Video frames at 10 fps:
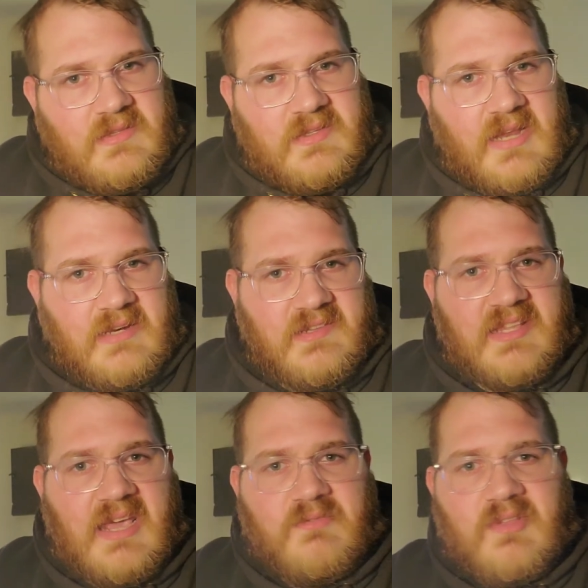It's not
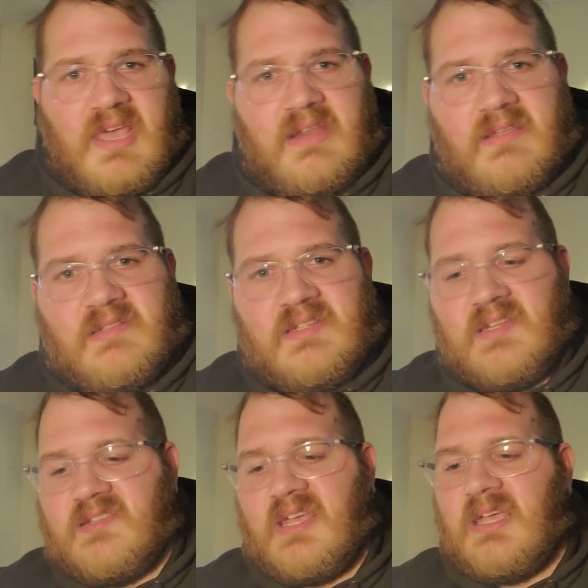designed for that. It's
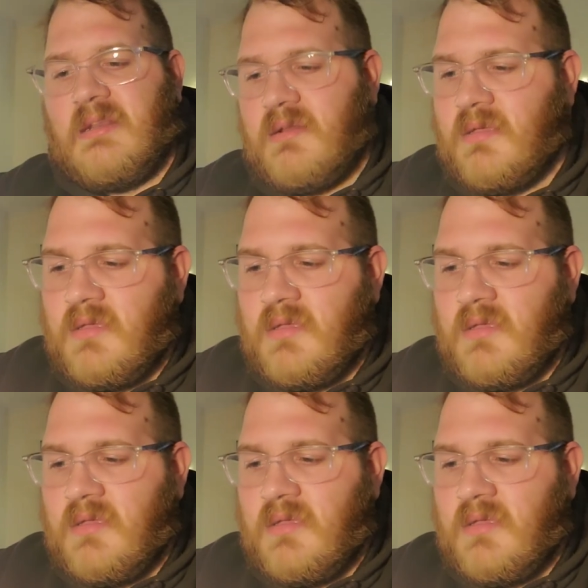designed,